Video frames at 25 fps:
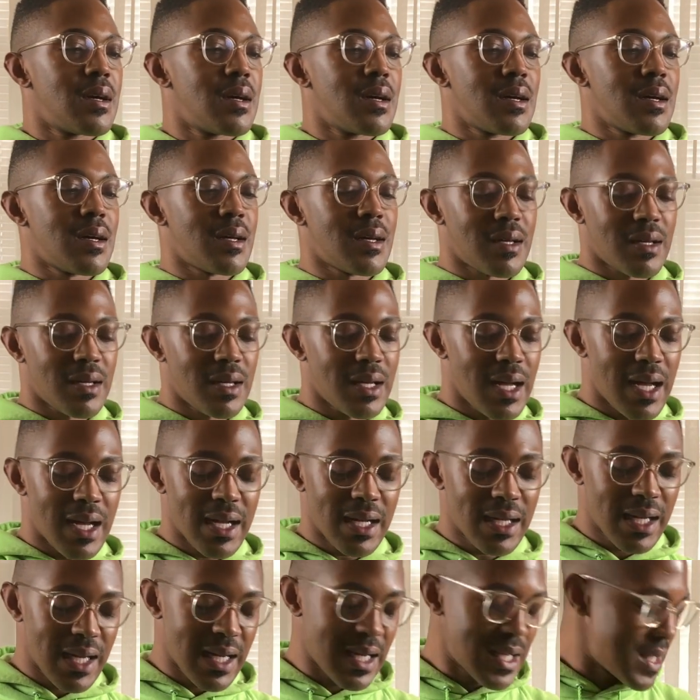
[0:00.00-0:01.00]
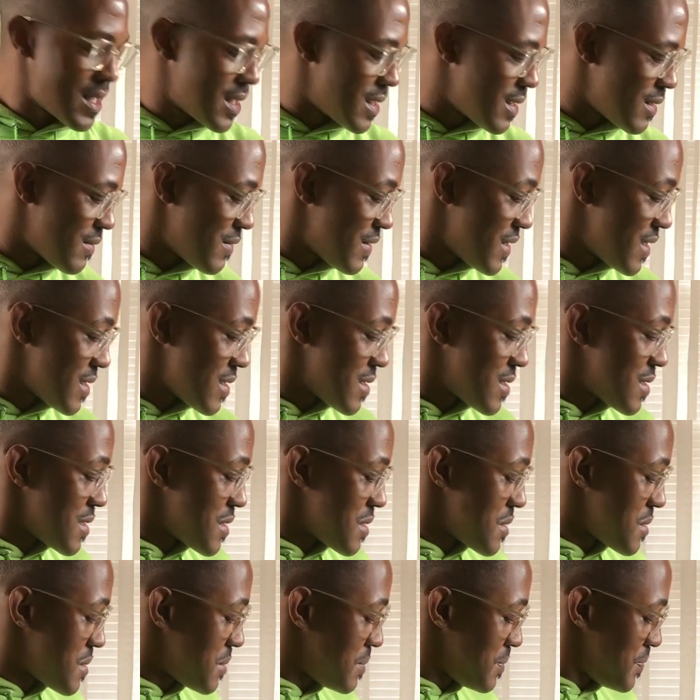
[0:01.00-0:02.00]
I can't get over this
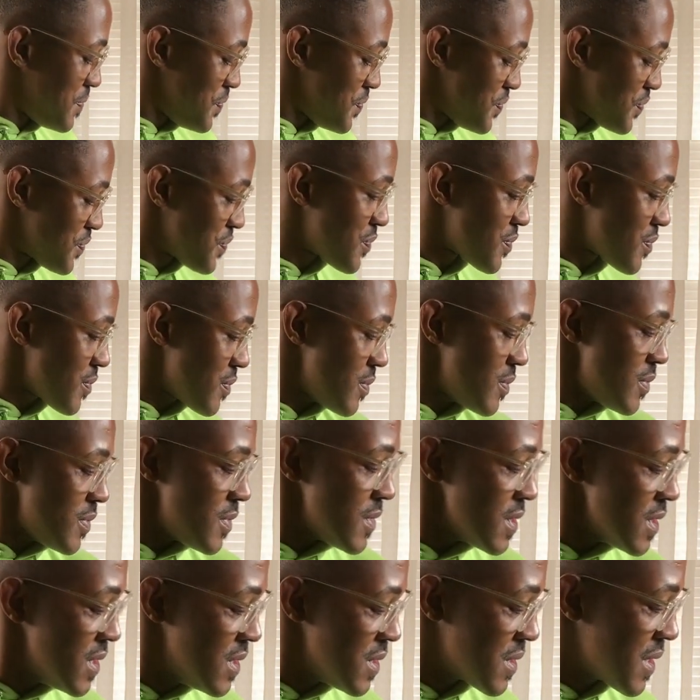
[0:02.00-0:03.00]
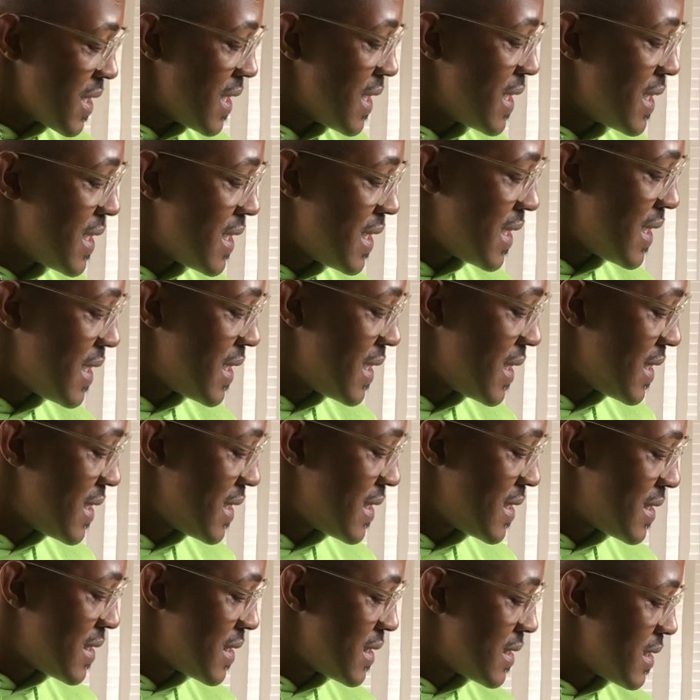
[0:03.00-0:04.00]
shoe. Okay, and
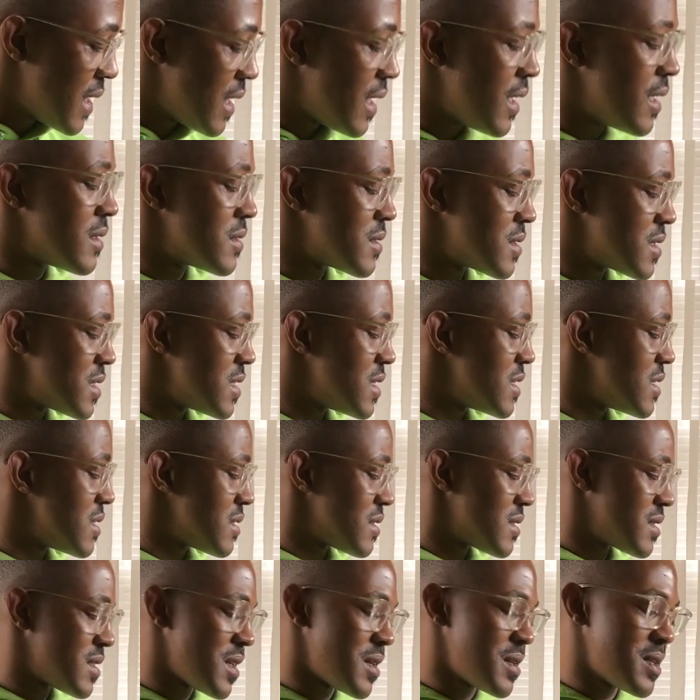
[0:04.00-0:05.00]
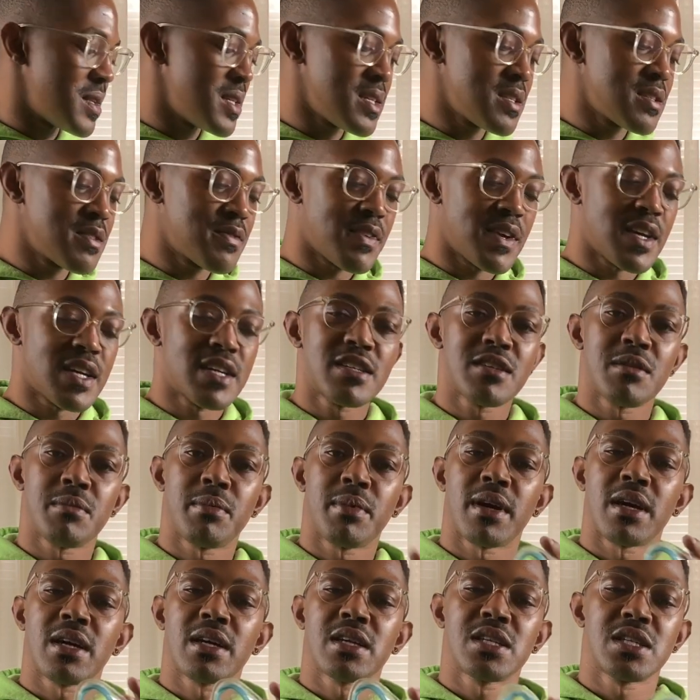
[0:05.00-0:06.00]
then, so this fashion
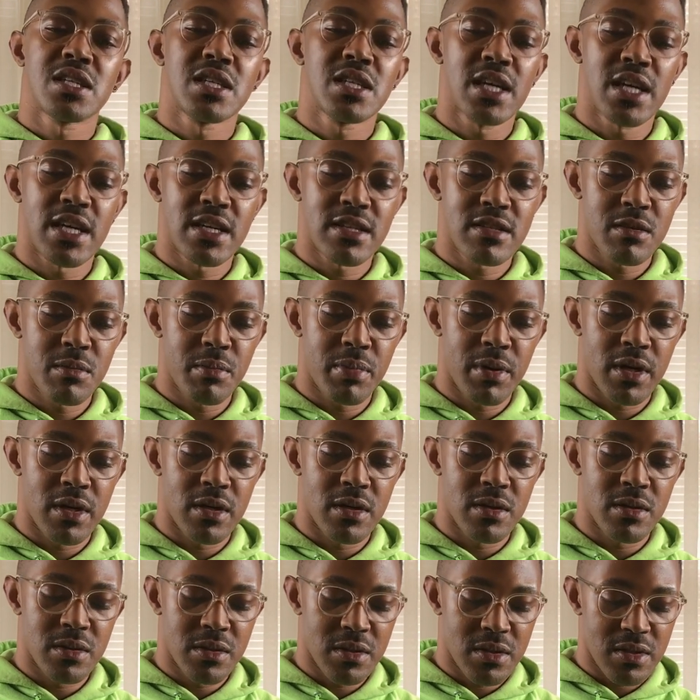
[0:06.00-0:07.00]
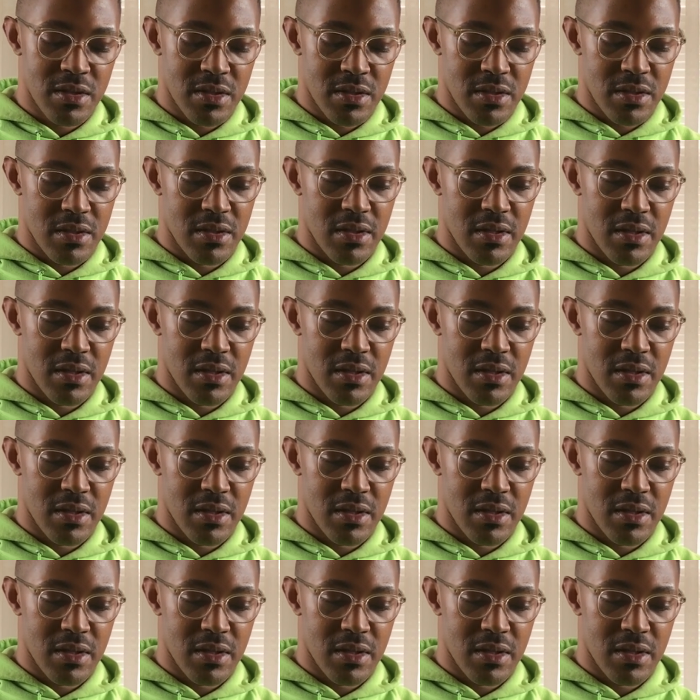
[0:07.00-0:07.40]
pack, she has a purse.